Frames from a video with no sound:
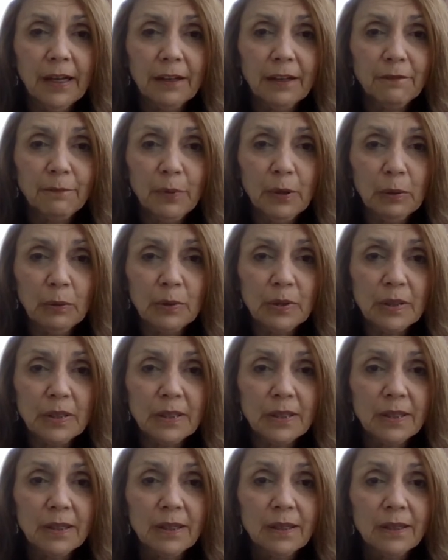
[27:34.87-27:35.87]
post.
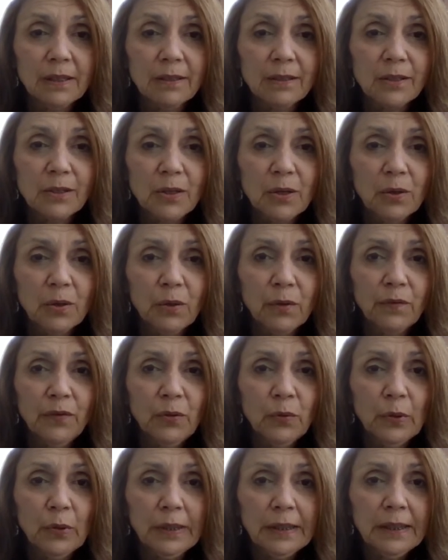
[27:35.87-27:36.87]
So if you
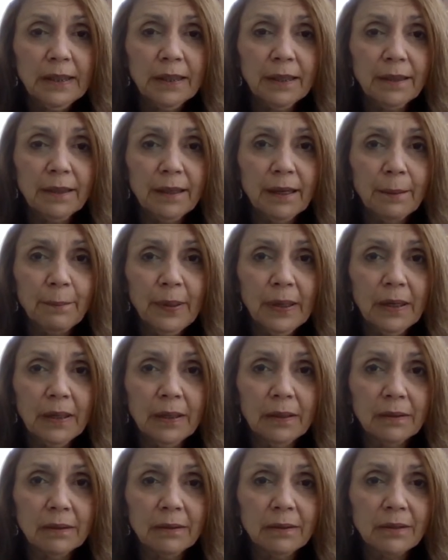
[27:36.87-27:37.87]
want to hit that
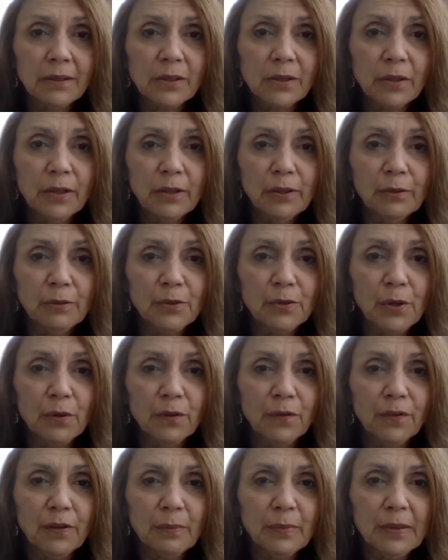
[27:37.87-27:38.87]
bell so that you'll know
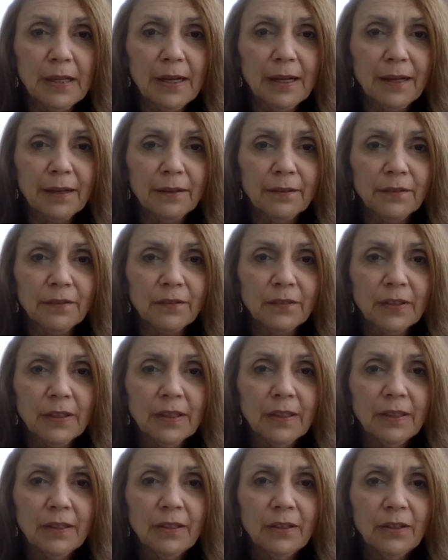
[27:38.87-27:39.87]
if I'm live,
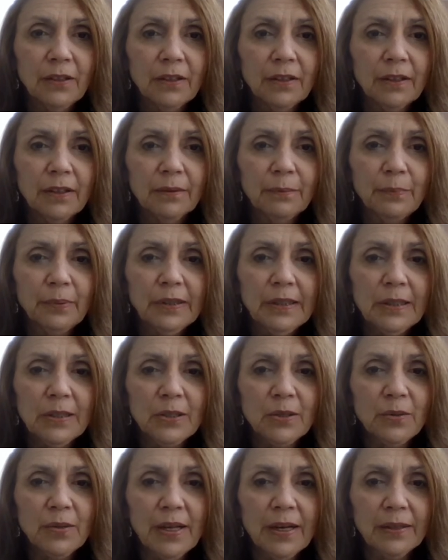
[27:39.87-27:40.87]
please
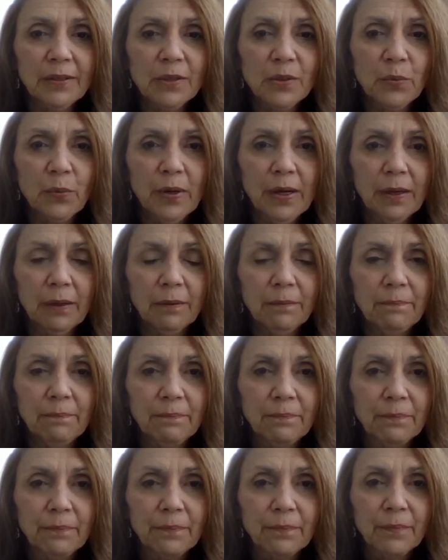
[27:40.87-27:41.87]
do that as well.
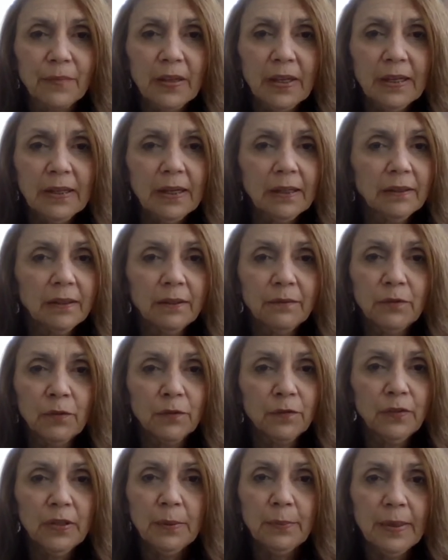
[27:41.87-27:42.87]
And I'd love your
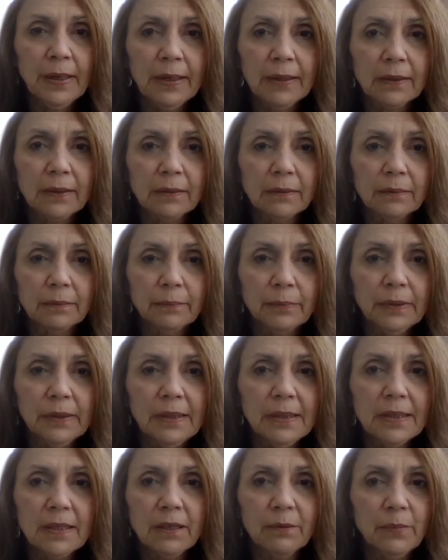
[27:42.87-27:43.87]
feedback.
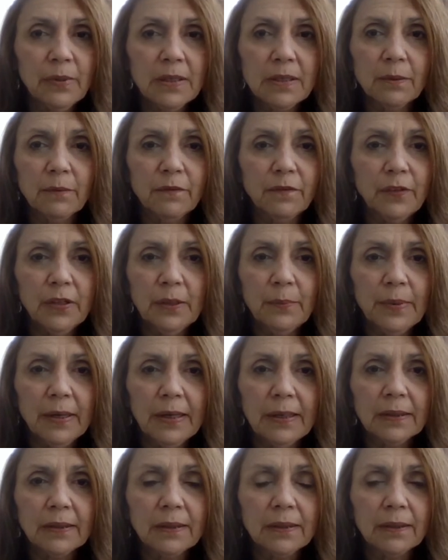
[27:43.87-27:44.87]
Please give me some
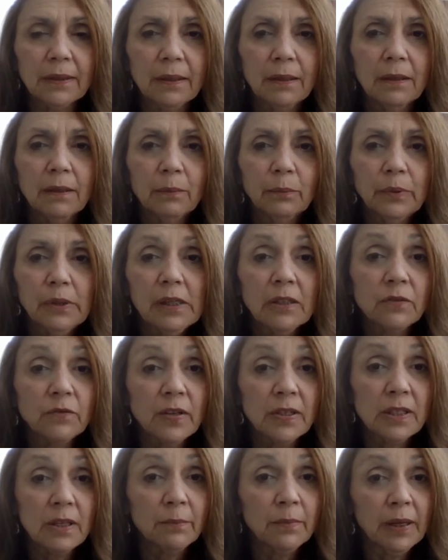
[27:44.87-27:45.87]
feedback. Please
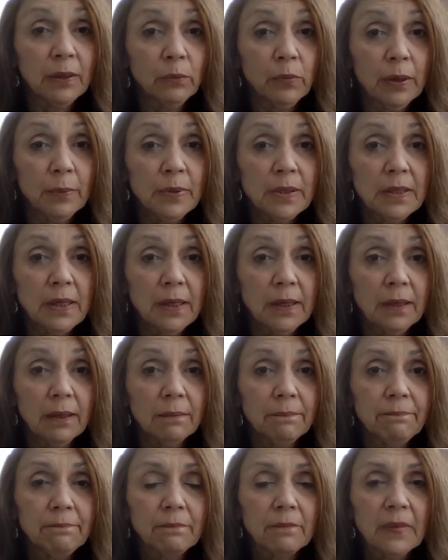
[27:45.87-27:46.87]
visit my website,
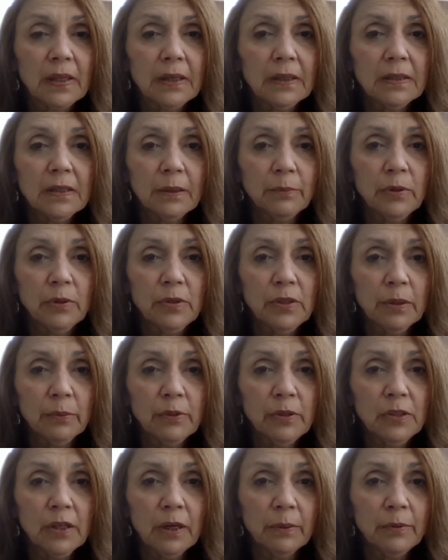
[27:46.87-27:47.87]

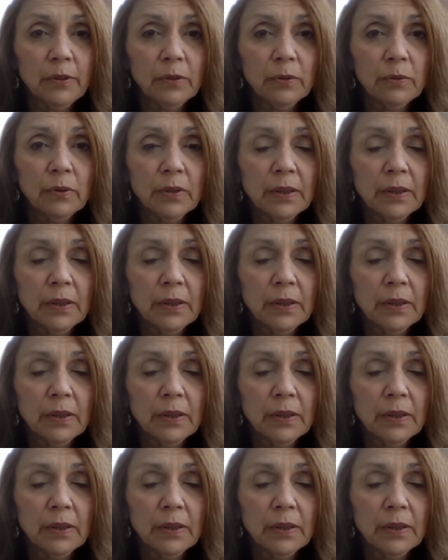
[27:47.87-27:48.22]
www.sisters,